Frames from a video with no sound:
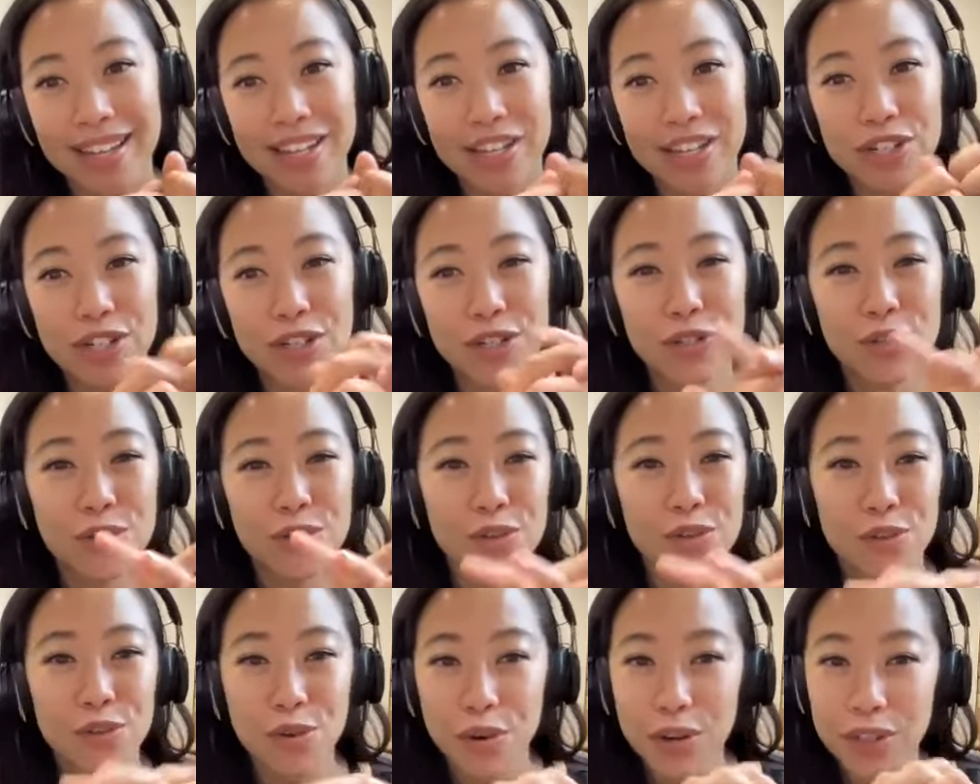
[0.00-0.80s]
She's
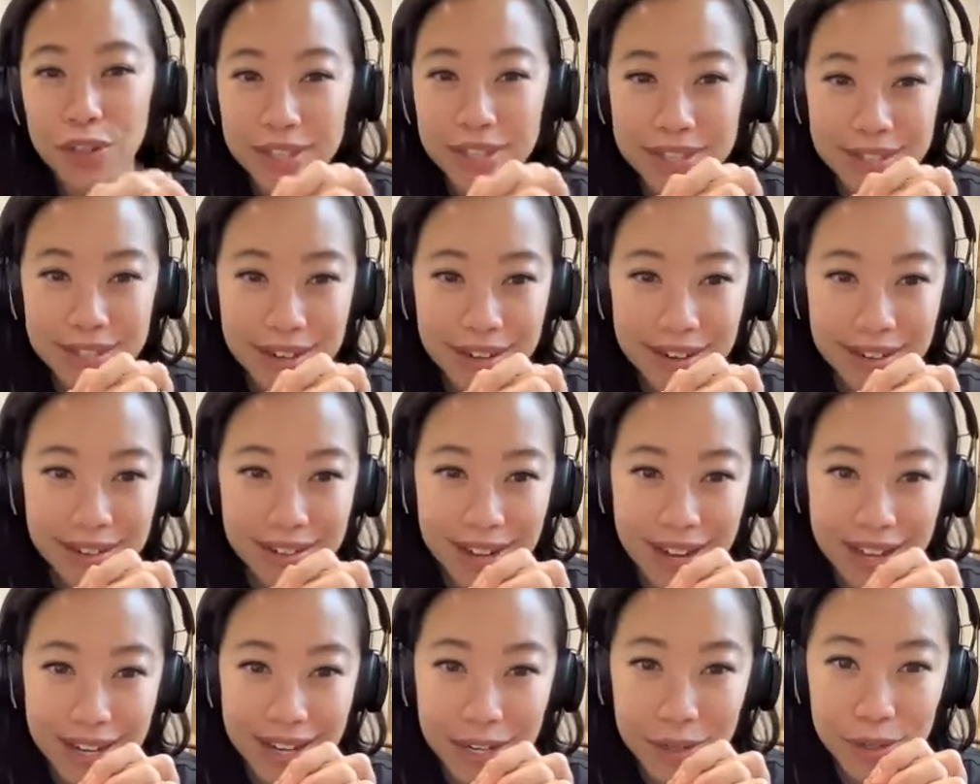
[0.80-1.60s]
your North Star,
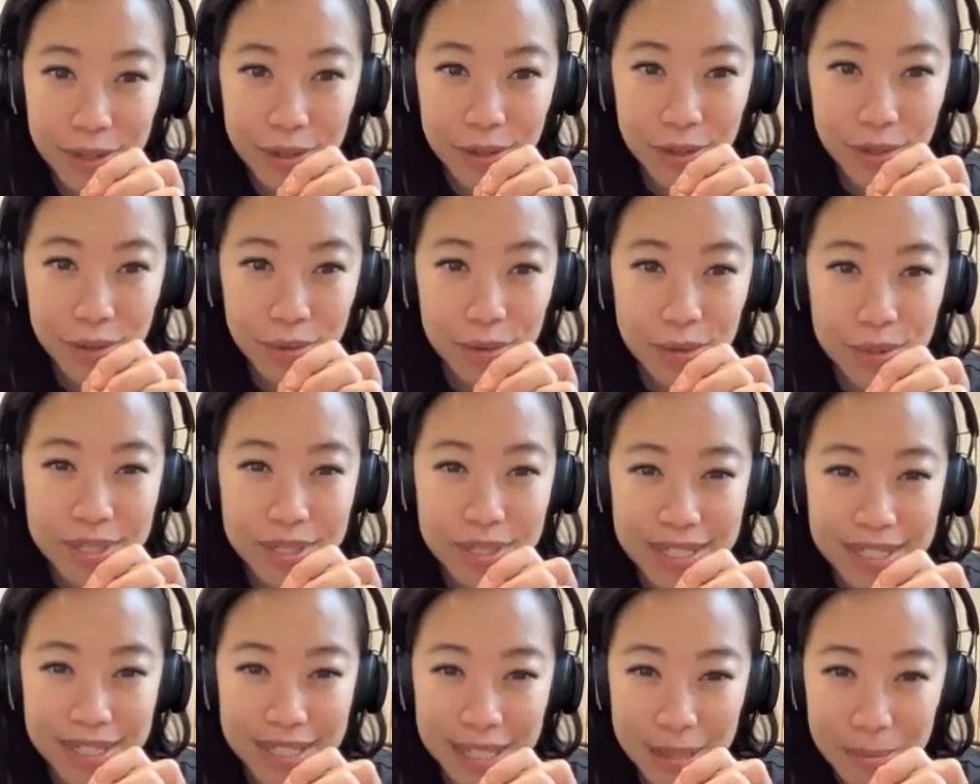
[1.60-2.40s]
guiding you through
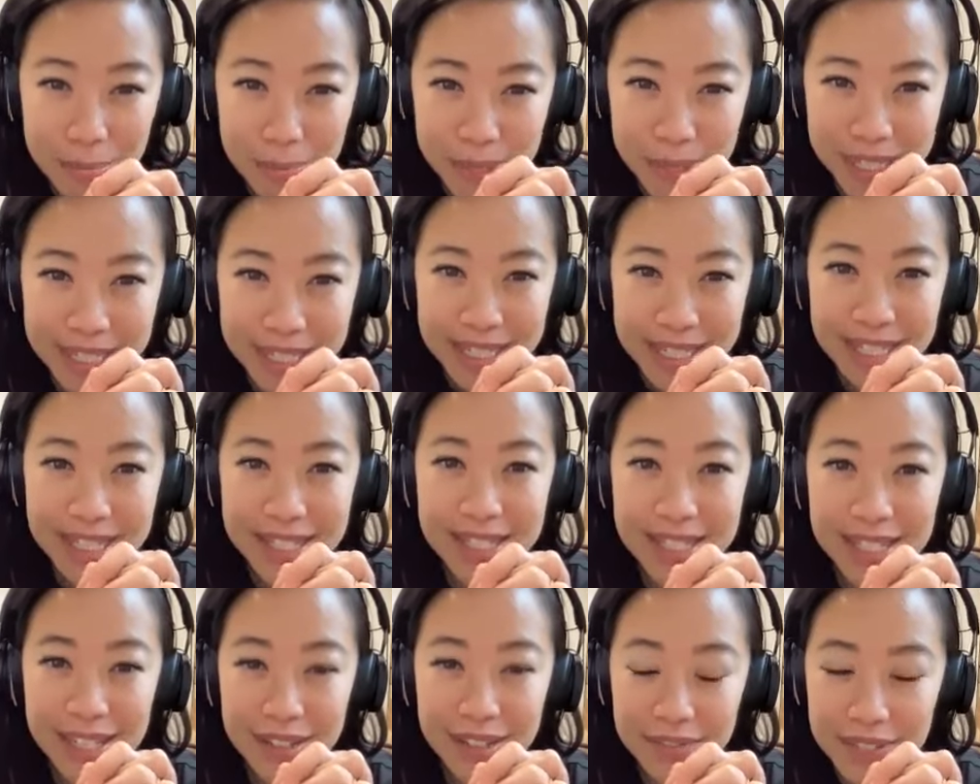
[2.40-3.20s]
deepened
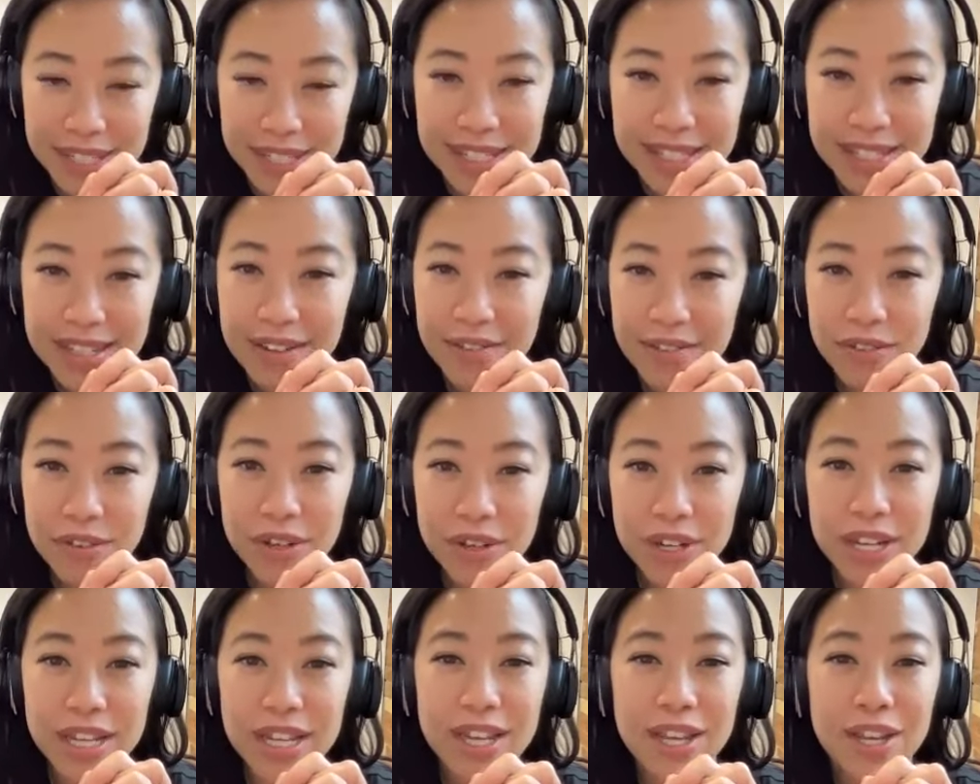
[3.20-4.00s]
self
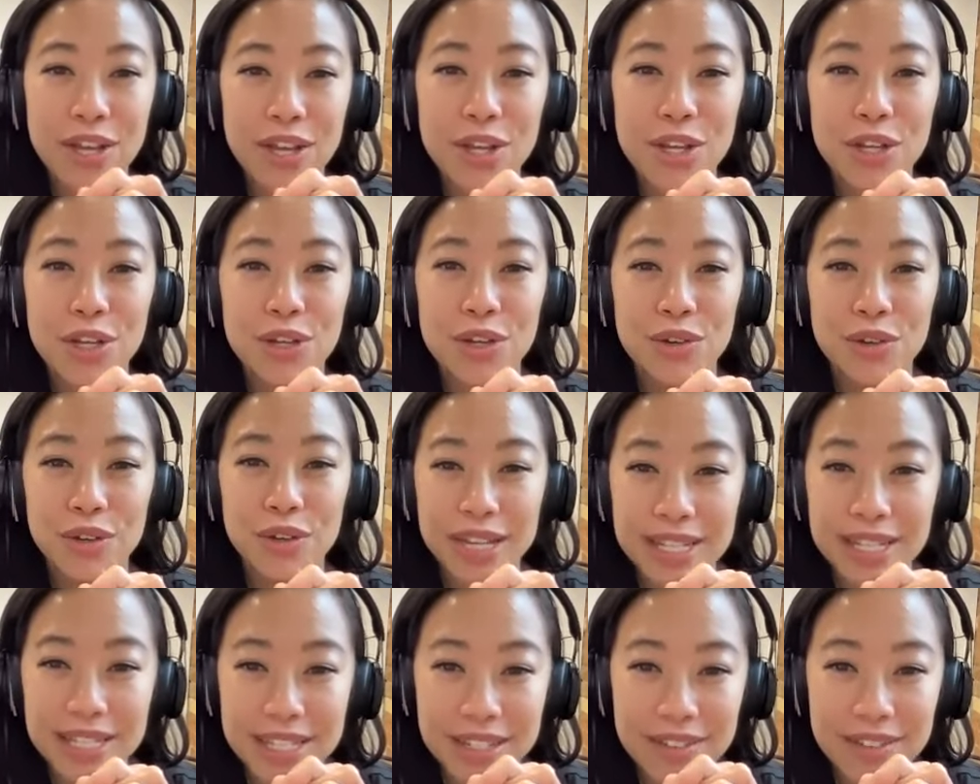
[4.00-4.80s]
discovery,
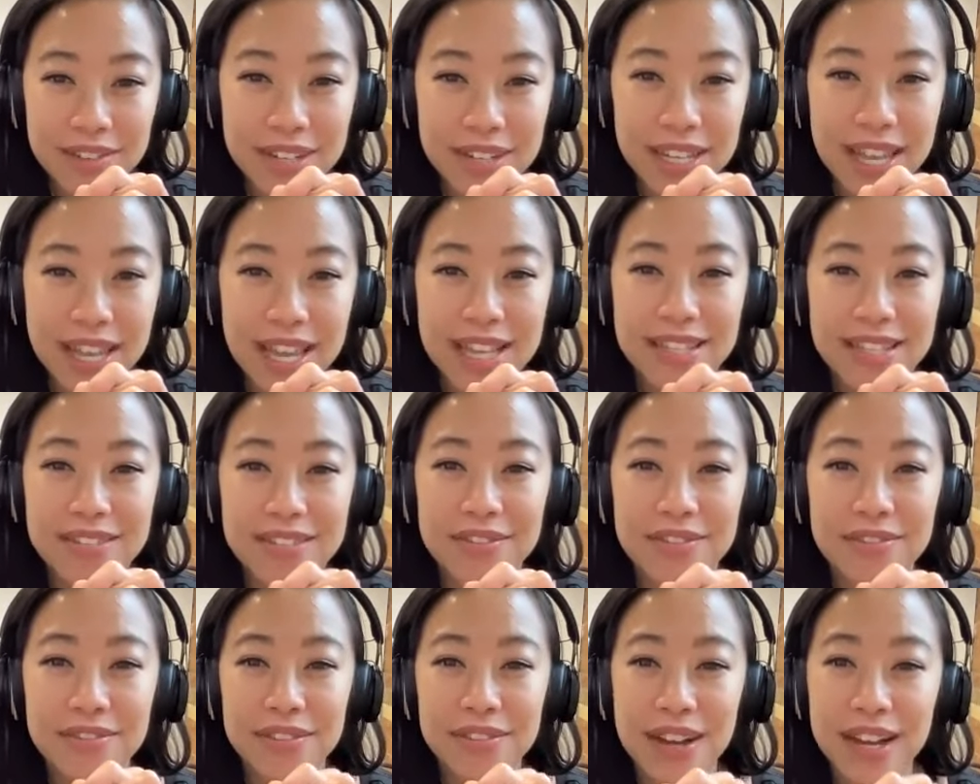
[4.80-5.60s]
creativity, and
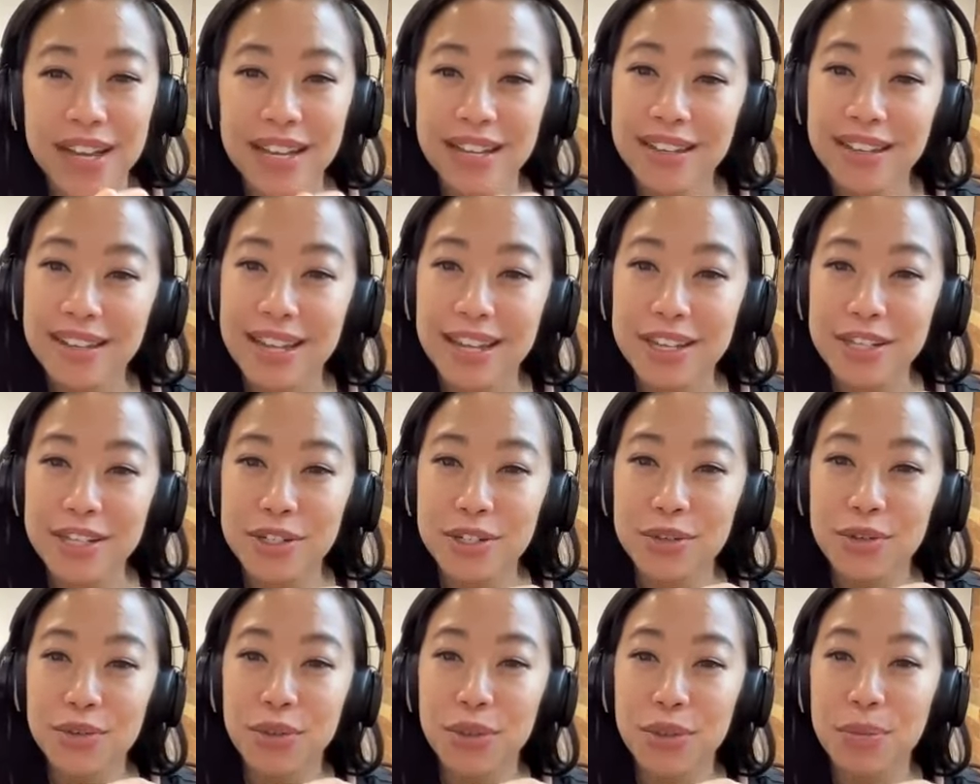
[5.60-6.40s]
divine
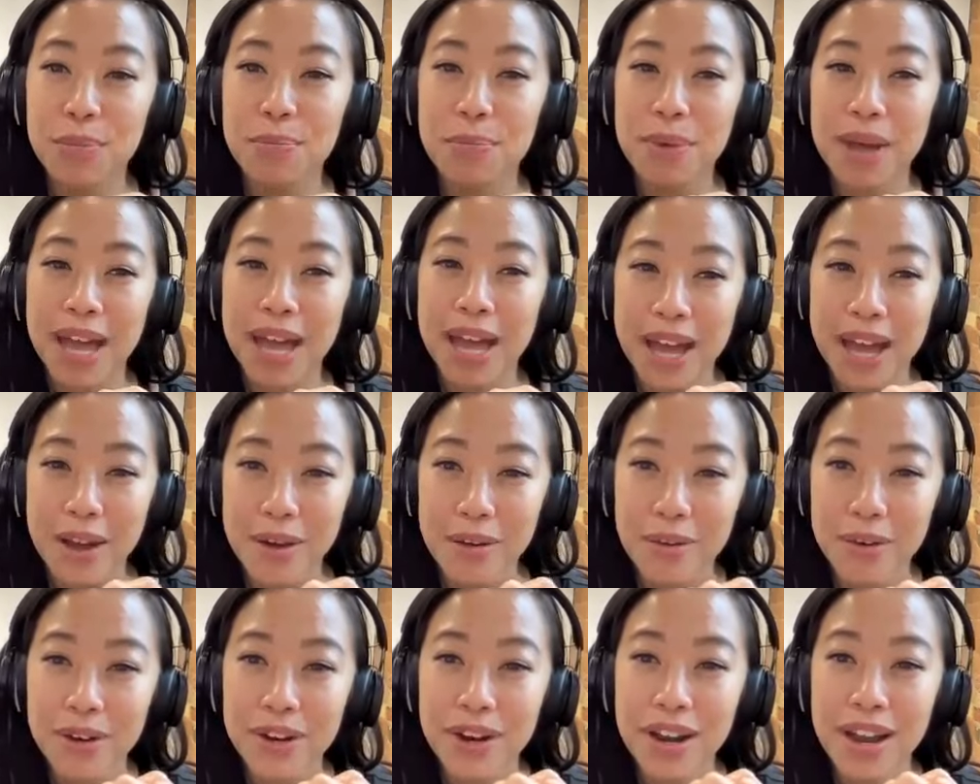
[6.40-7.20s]
connection through the
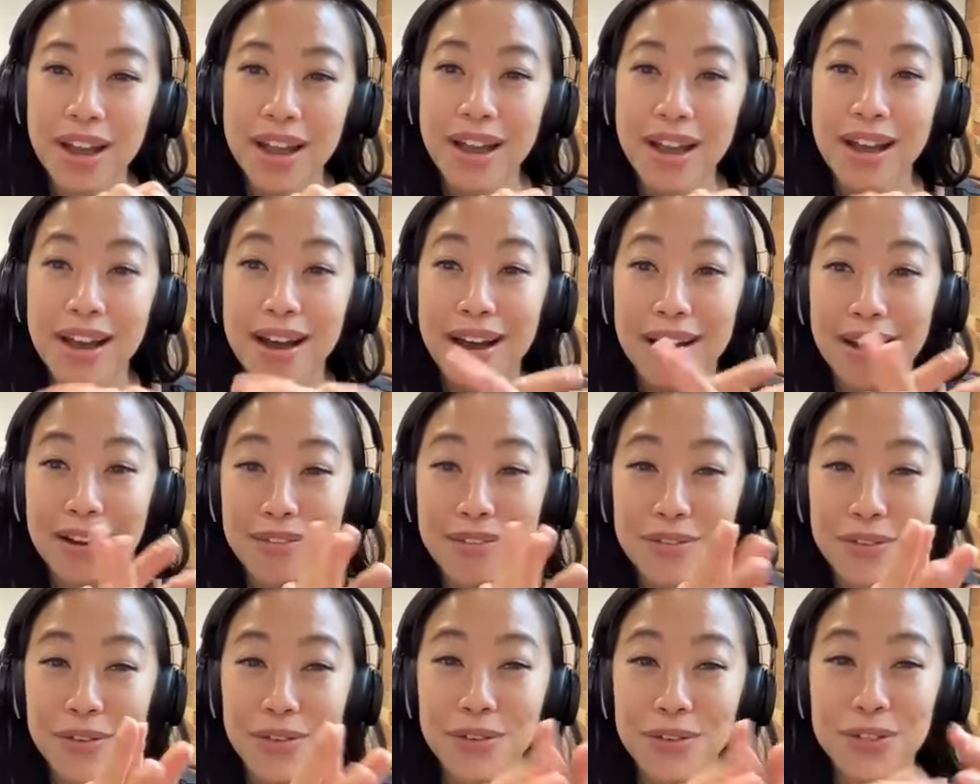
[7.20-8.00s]
power
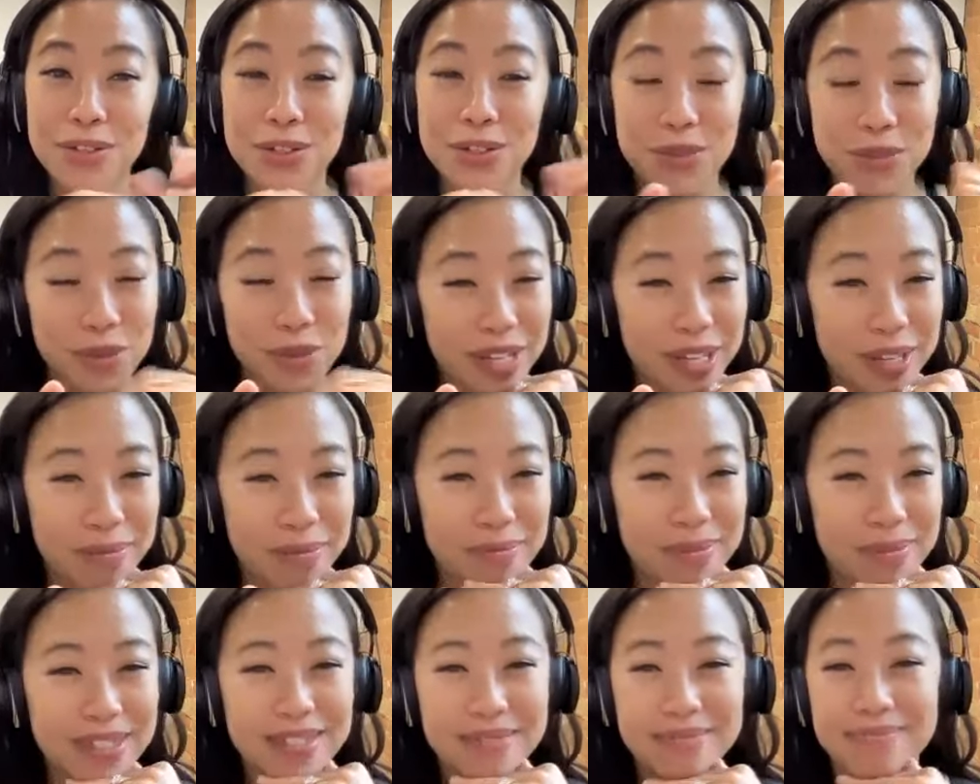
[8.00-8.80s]
of your dreams
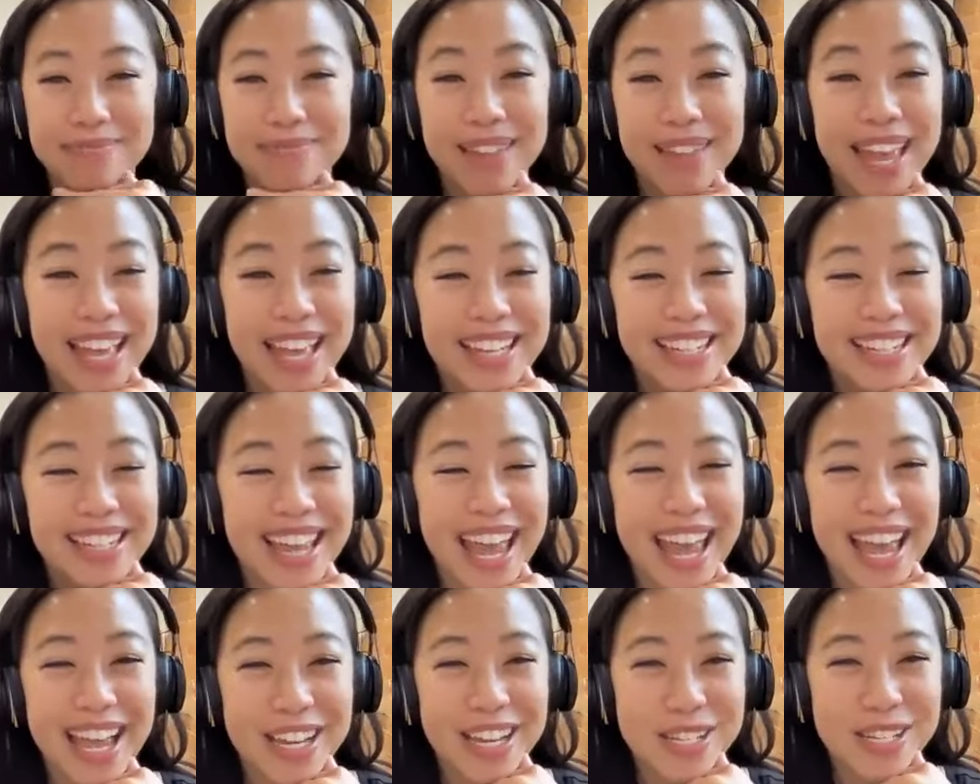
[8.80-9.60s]
and
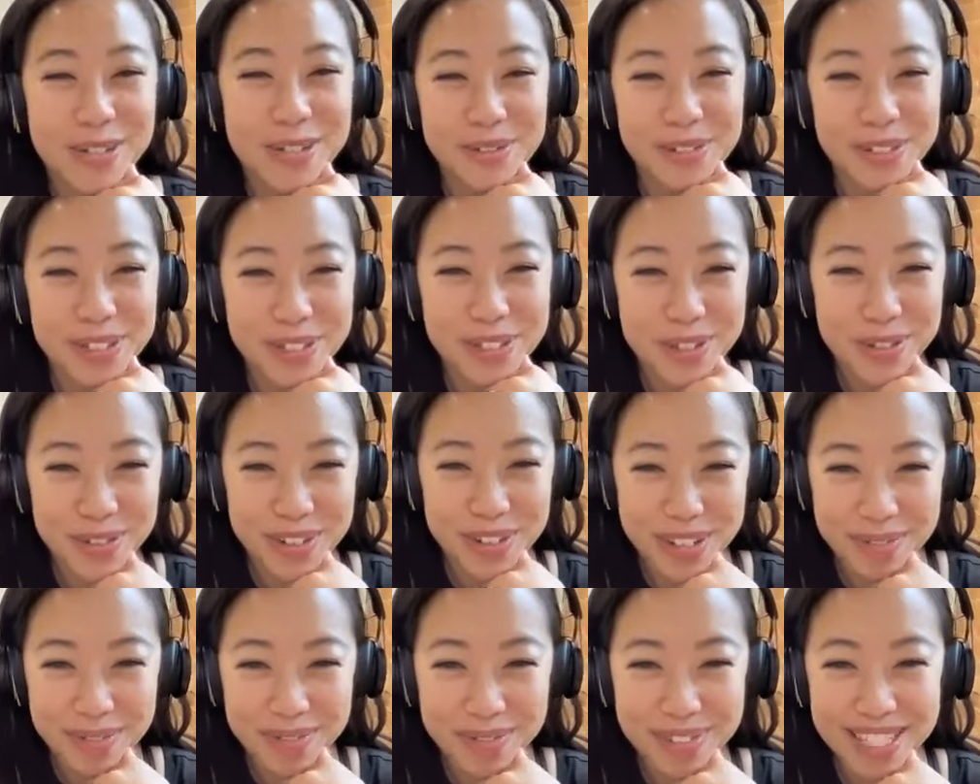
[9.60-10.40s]
actual
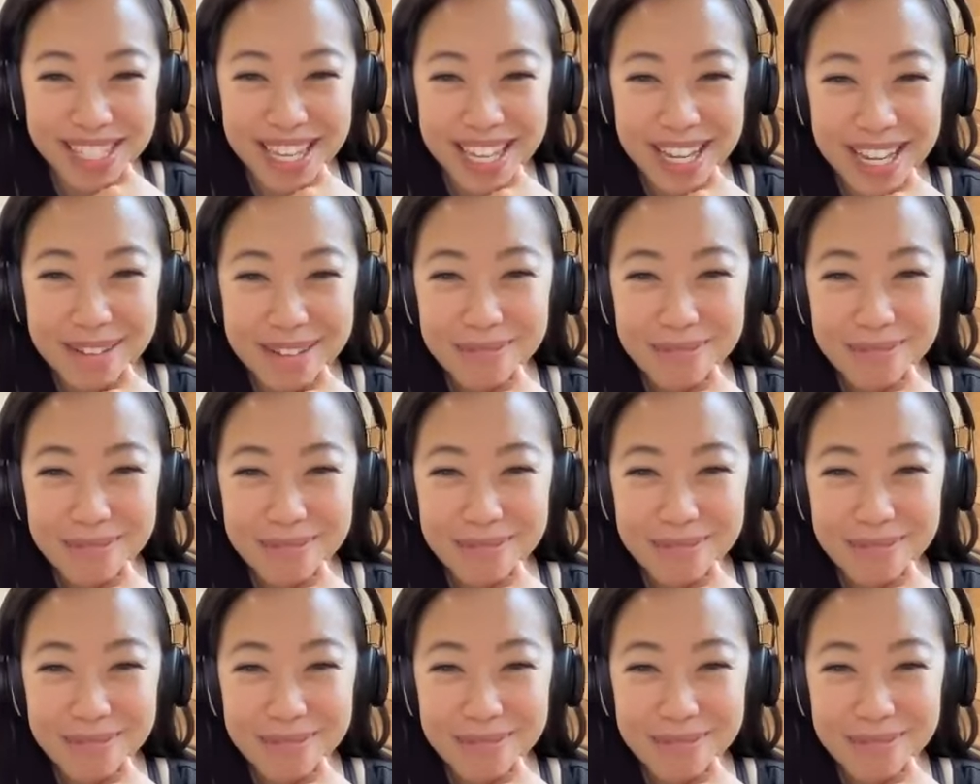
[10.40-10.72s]
dreams.